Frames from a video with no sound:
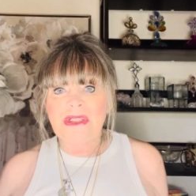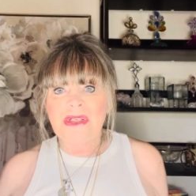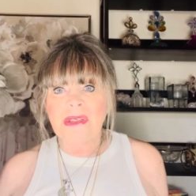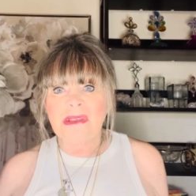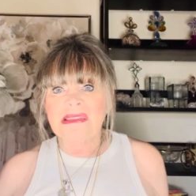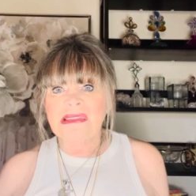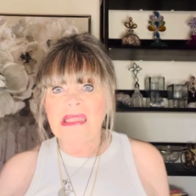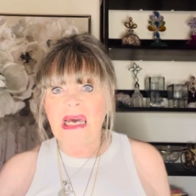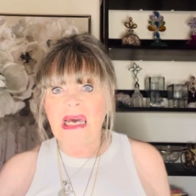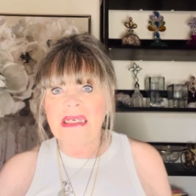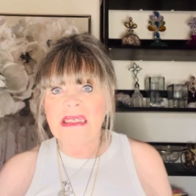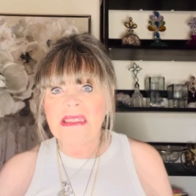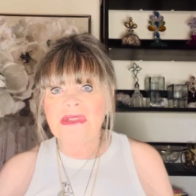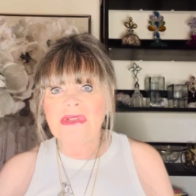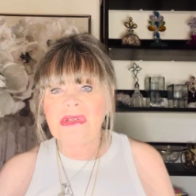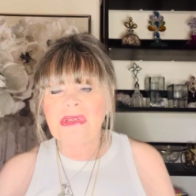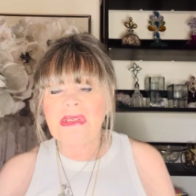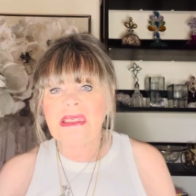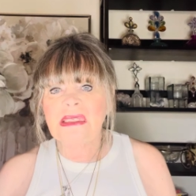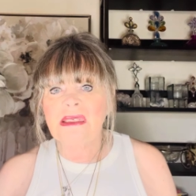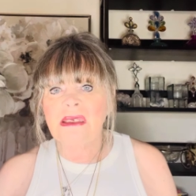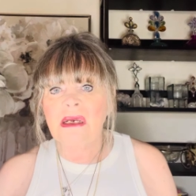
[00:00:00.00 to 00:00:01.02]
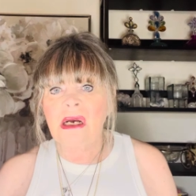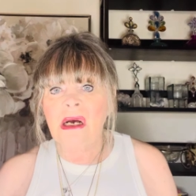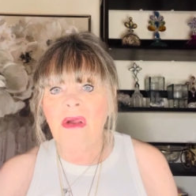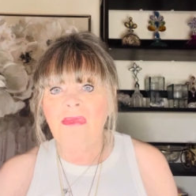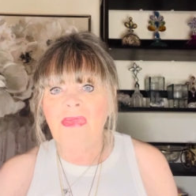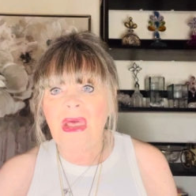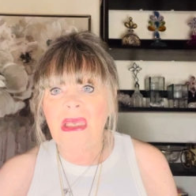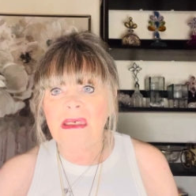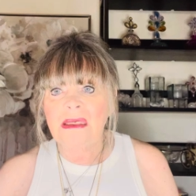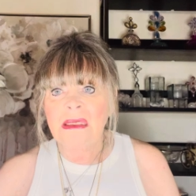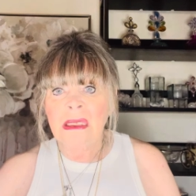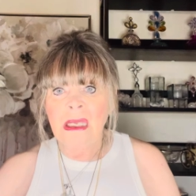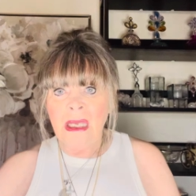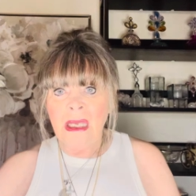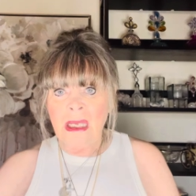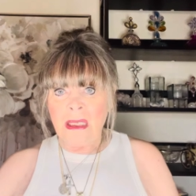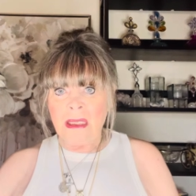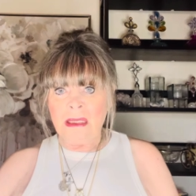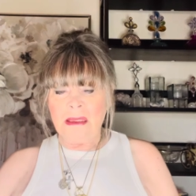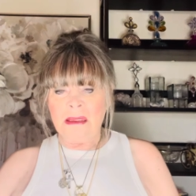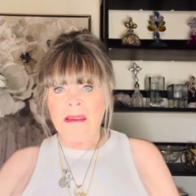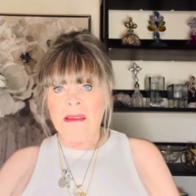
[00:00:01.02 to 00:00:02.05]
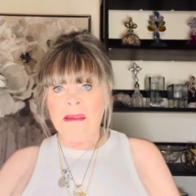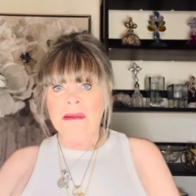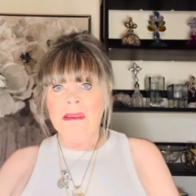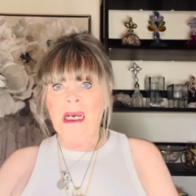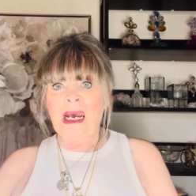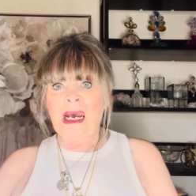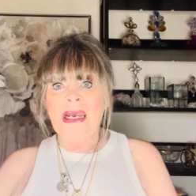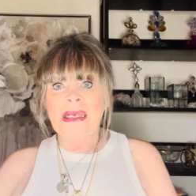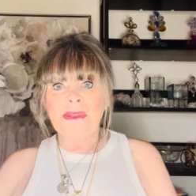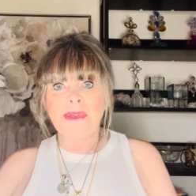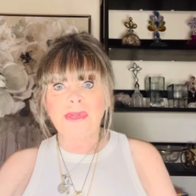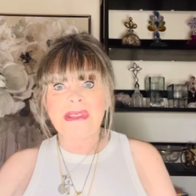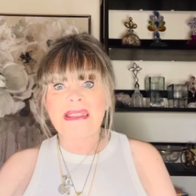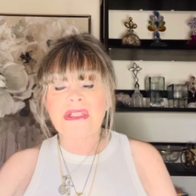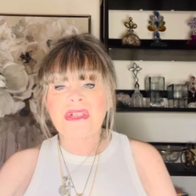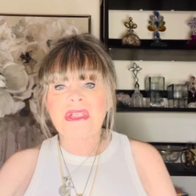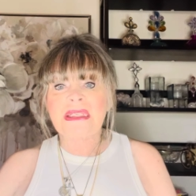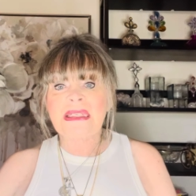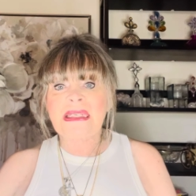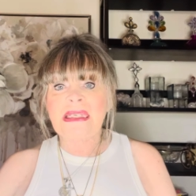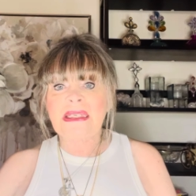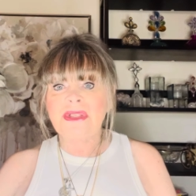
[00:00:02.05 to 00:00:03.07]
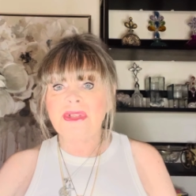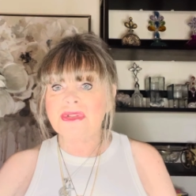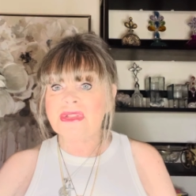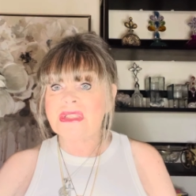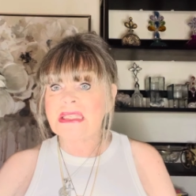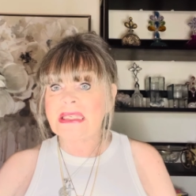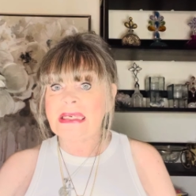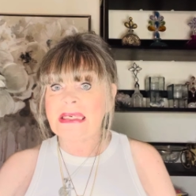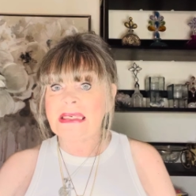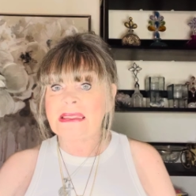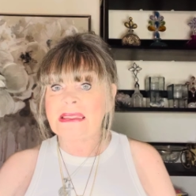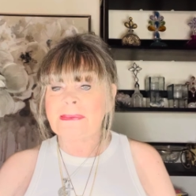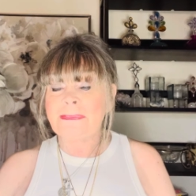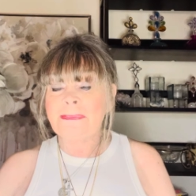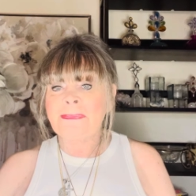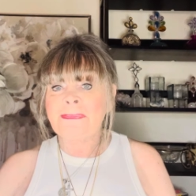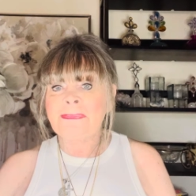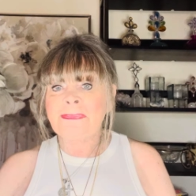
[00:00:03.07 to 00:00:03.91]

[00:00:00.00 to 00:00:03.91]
She goes, how did you get all that uh, hydration in your skin?